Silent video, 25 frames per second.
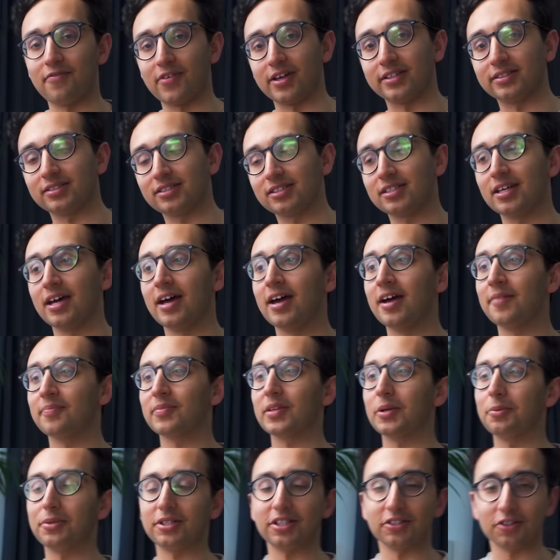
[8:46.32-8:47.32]
vents,
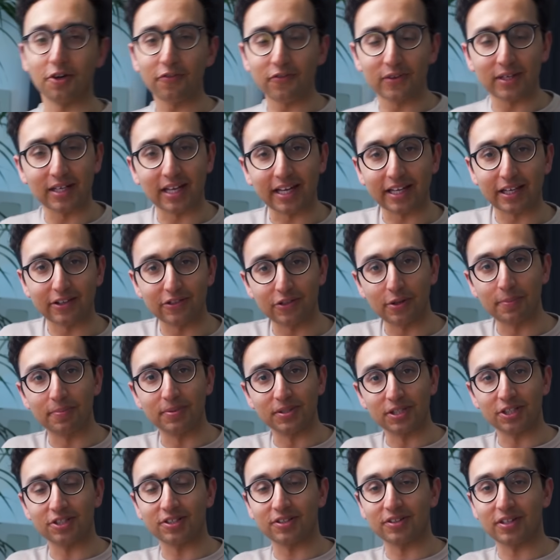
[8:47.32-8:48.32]
which is often like the
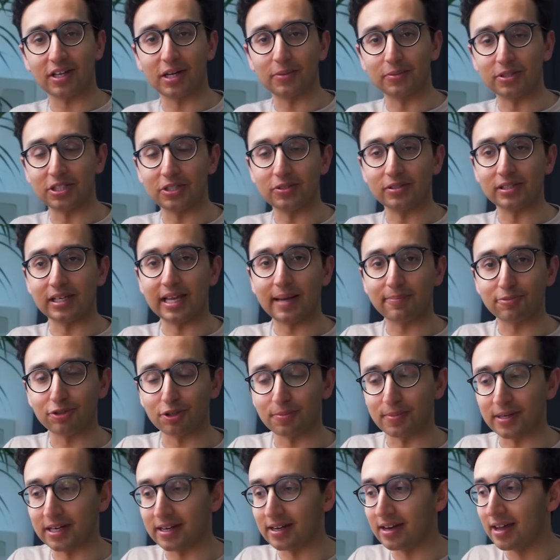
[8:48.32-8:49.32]
position that I would use a
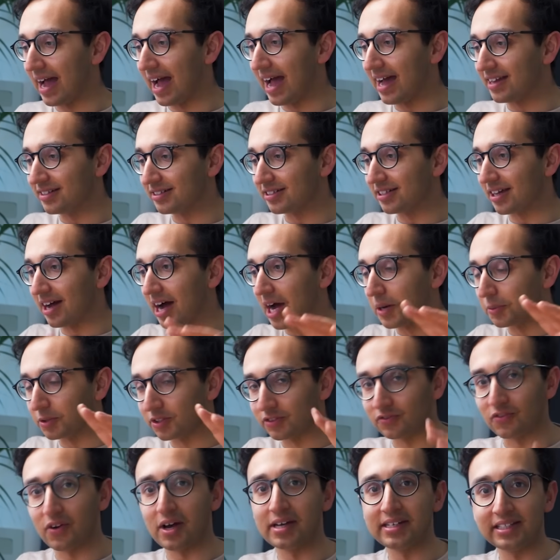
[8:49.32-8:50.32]
laptop in. And I
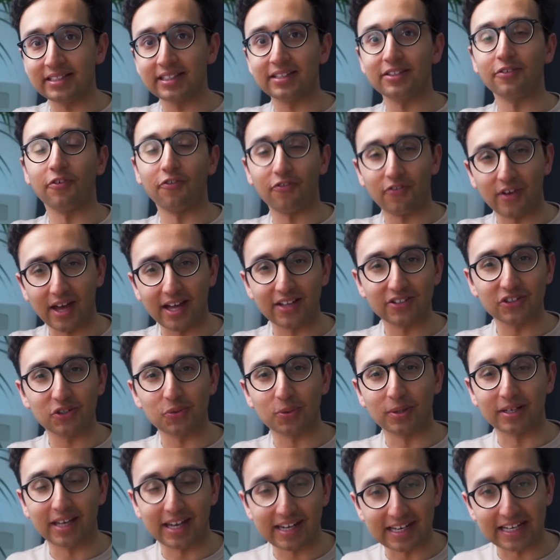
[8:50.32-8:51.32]
was finding that the fans
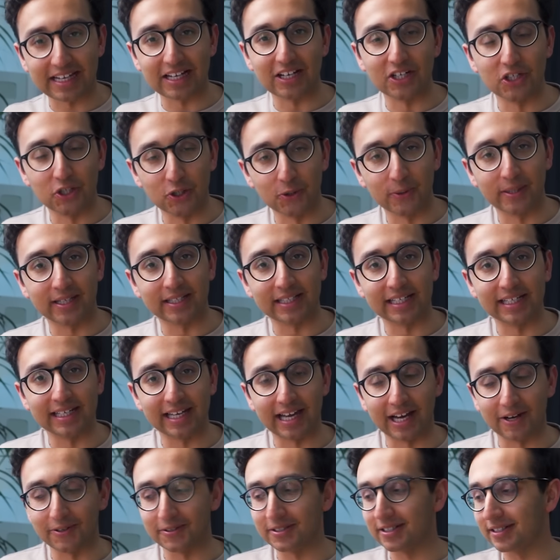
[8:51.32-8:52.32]
were getting annoyingly
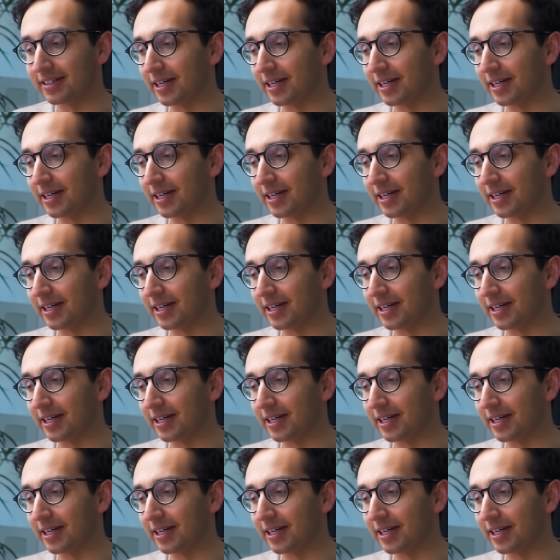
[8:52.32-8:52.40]
loud.